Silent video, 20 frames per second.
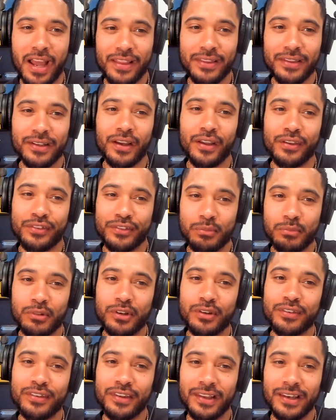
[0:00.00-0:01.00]
by the
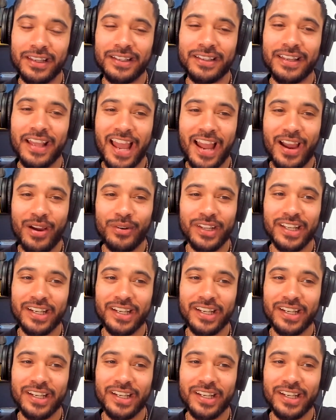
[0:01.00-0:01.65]
customer sitting down,